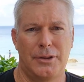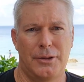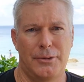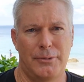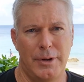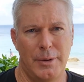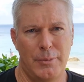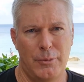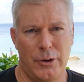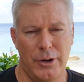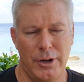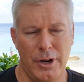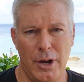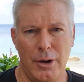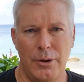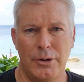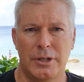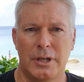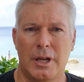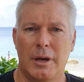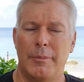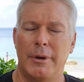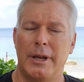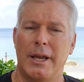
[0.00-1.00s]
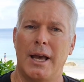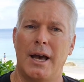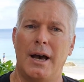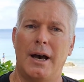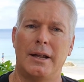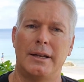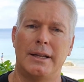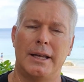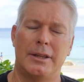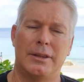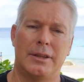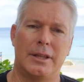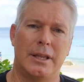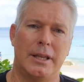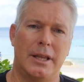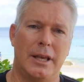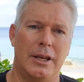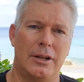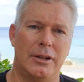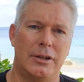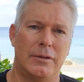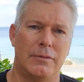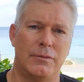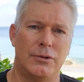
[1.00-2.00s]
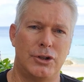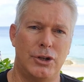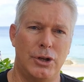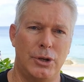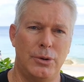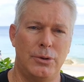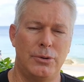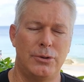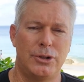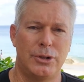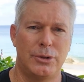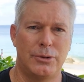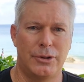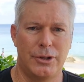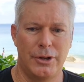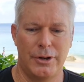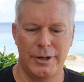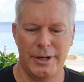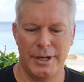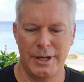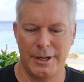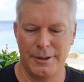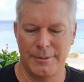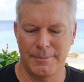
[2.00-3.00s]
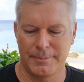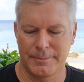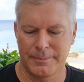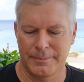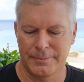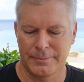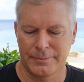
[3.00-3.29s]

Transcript: 3.0 is coming out at the end of June 30th.